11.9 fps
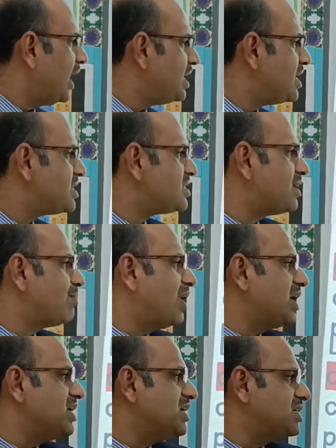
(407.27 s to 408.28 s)
And later
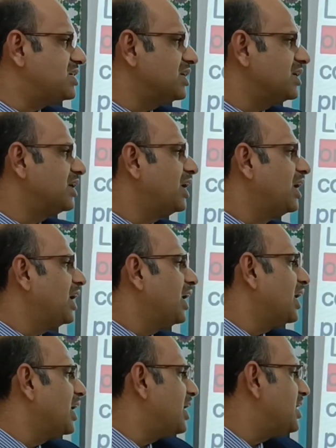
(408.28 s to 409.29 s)
by heating,
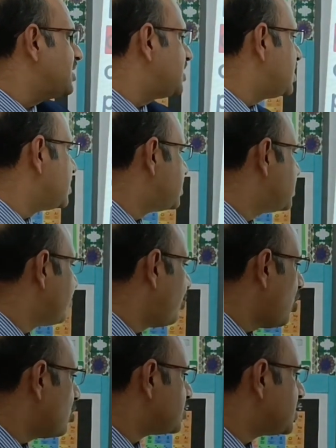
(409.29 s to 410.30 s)
in this
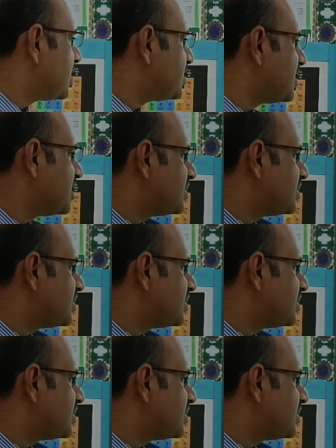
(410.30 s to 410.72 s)
process,